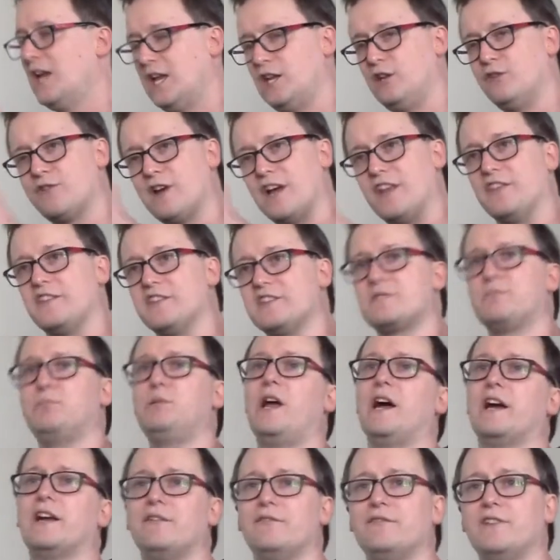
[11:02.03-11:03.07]
and you've got this
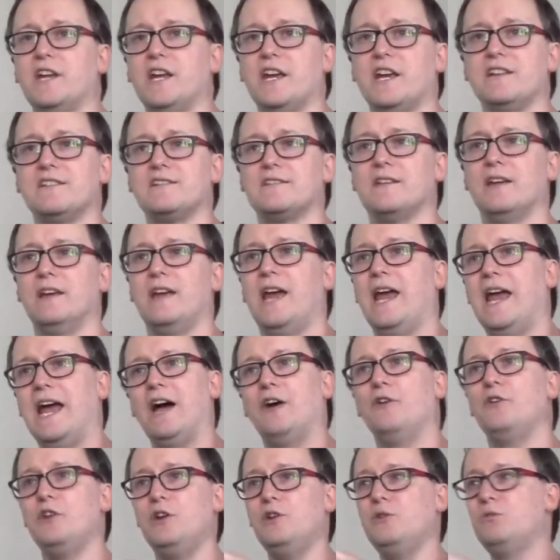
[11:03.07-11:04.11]
block of days.
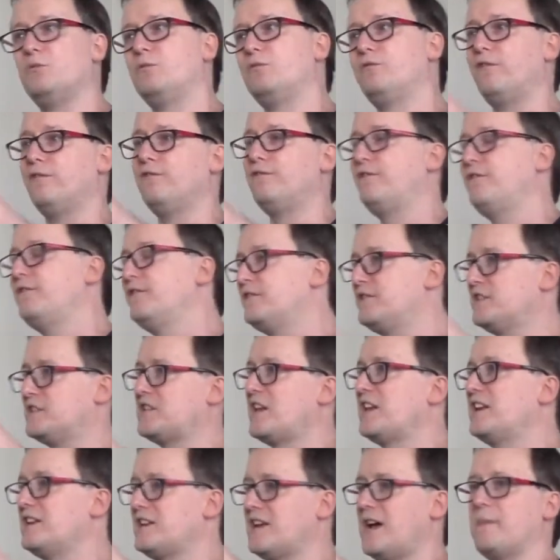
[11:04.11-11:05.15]
How do you
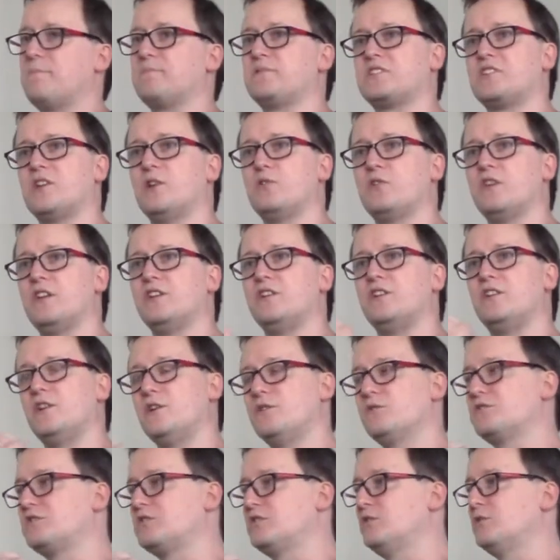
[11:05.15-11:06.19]
set it up so that
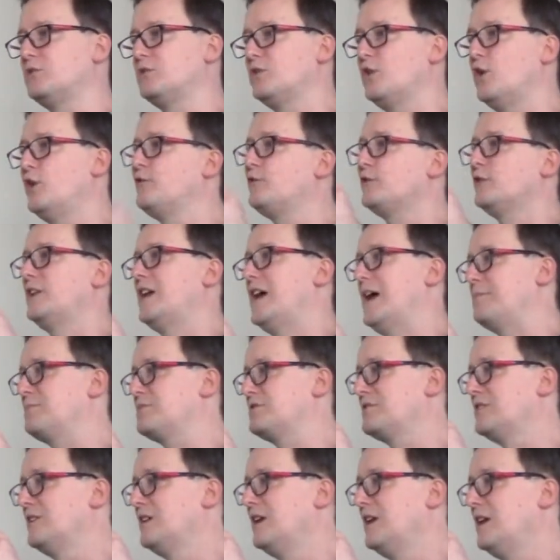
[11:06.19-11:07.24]
no student
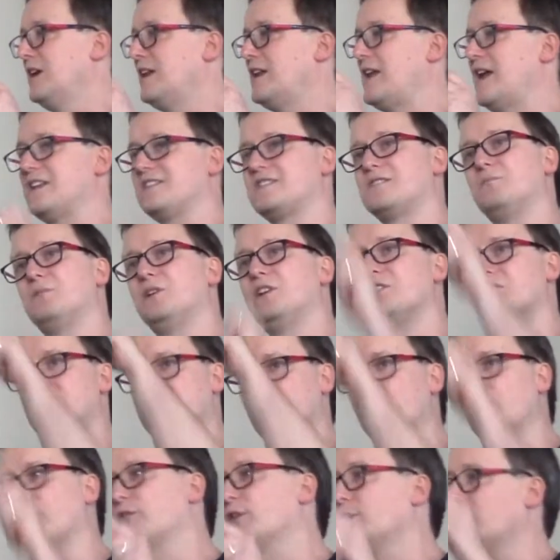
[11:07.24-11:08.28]
overlaps and has to be in
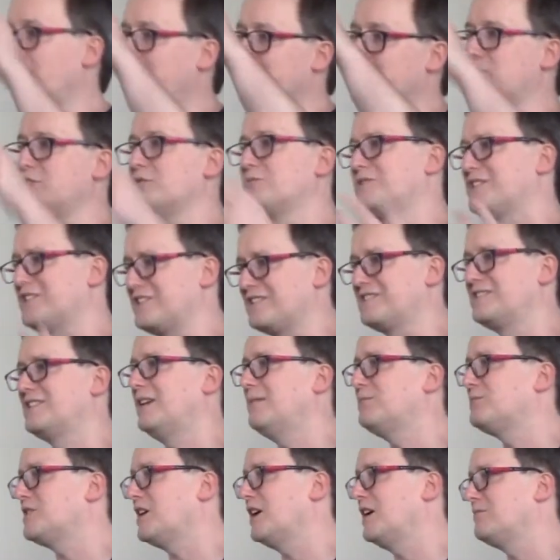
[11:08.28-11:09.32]
2 different classrooms at the
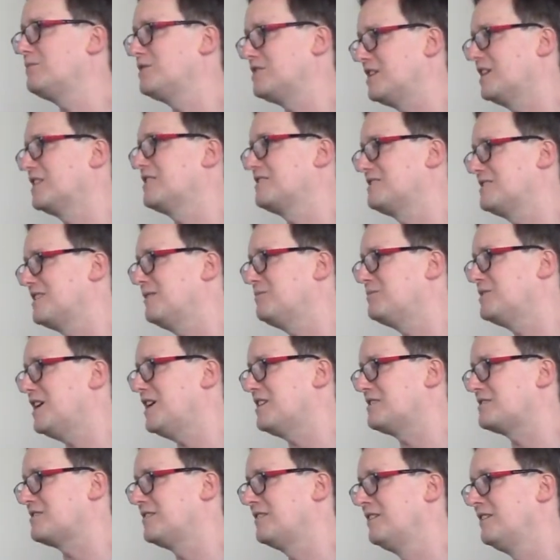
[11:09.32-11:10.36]
same time to take the same
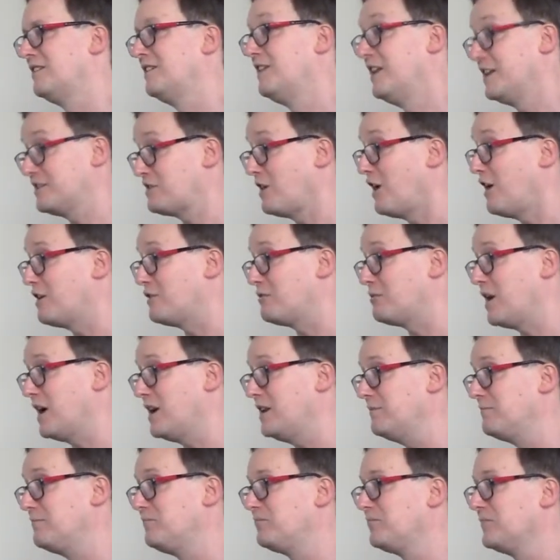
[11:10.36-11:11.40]
test? That's hard,
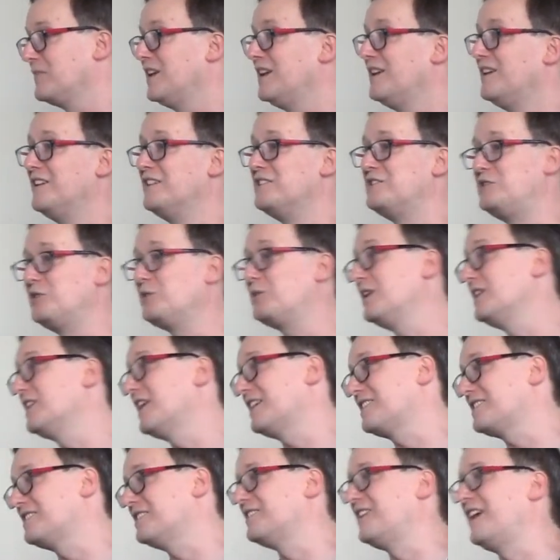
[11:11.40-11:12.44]
right? Tukey
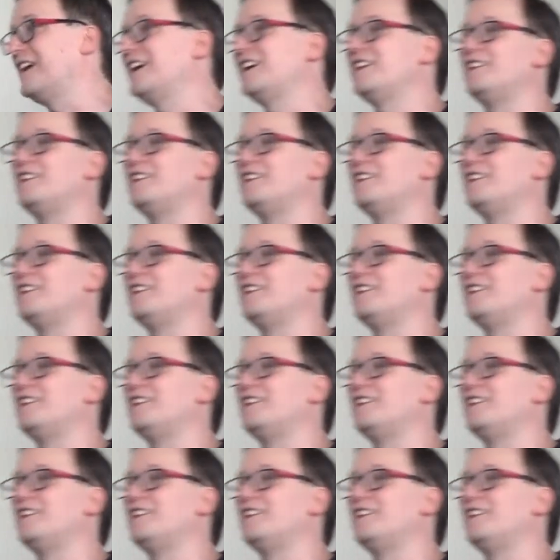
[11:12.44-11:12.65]
liked to lie